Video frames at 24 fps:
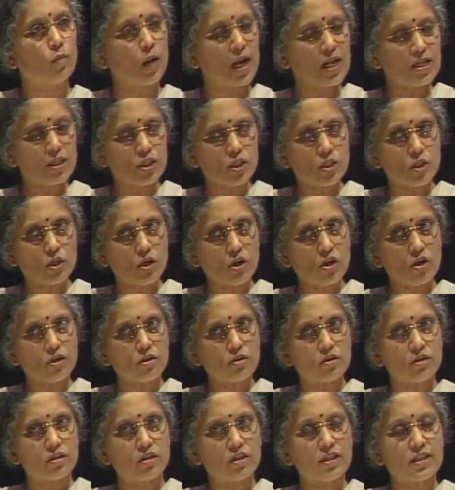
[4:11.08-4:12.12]
Once
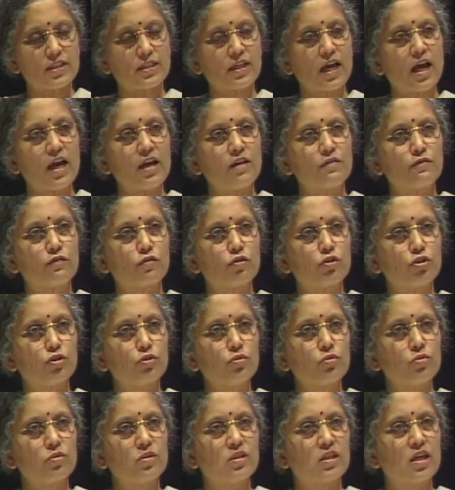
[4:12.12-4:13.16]
your desire for
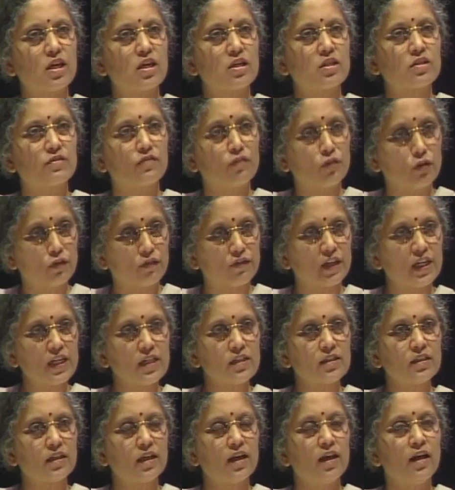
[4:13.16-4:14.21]
shoes is
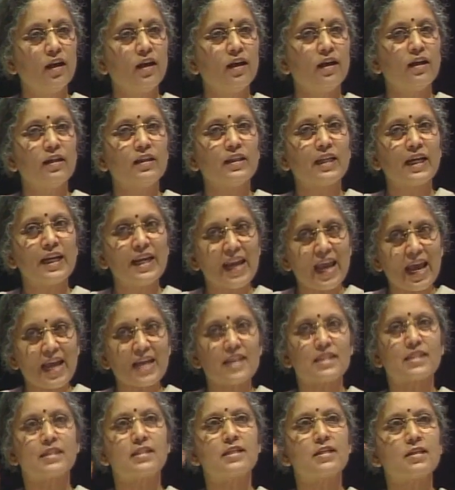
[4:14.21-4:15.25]
fulfilled, the
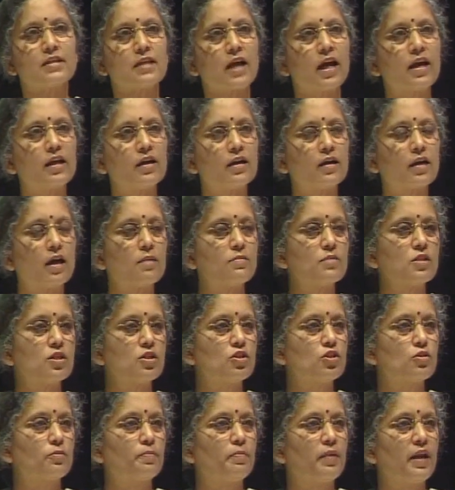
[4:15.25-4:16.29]
next desire comes
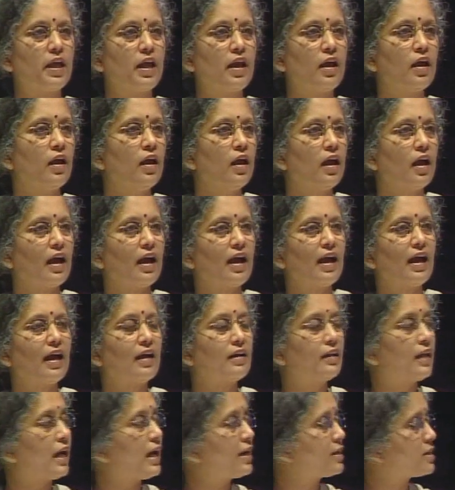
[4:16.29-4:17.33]
into play
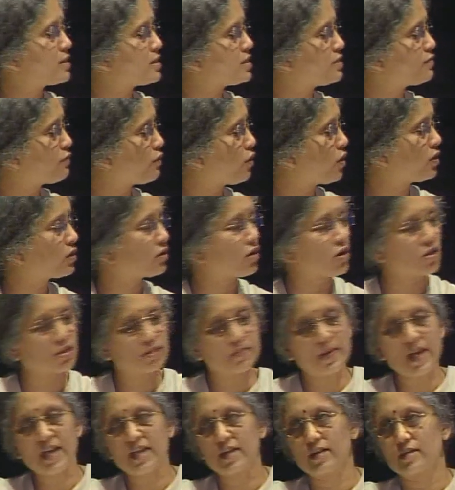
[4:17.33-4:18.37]
and that is for
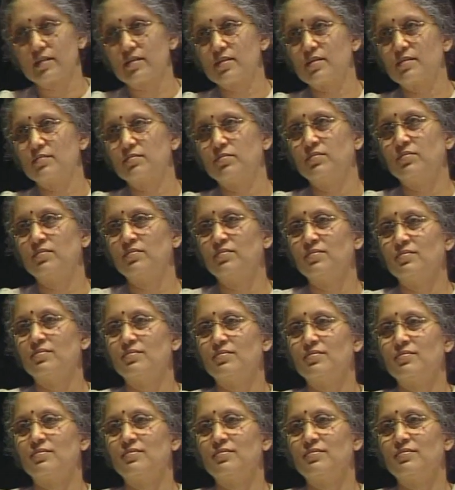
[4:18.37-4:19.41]
cosmetics.
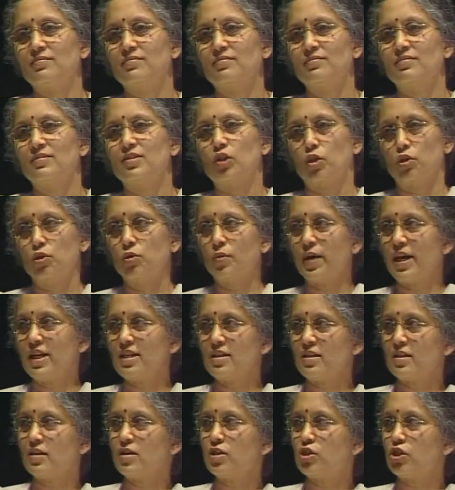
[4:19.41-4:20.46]
So you
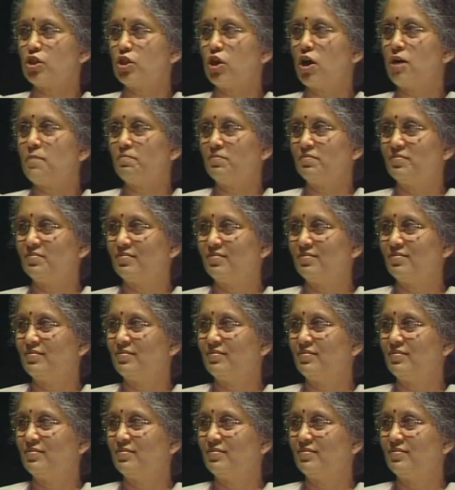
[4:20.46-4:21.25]
enter a shop,